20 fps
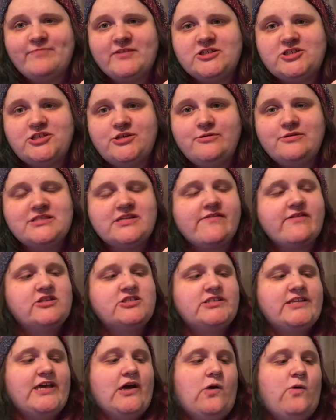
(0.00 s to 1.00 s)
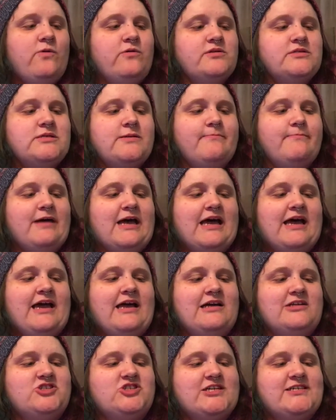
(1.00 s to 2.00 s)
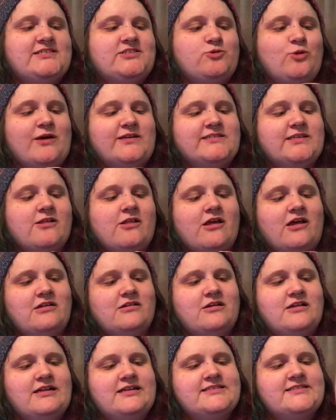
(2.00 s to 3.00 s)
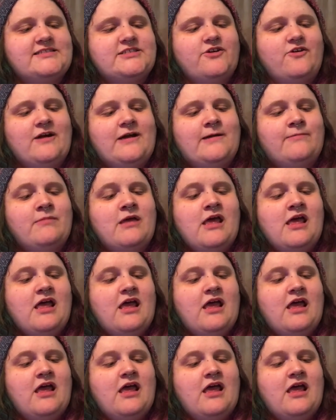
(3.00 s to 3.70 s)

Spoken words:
She was originally owned by Just Dorks a Lot on Instagram,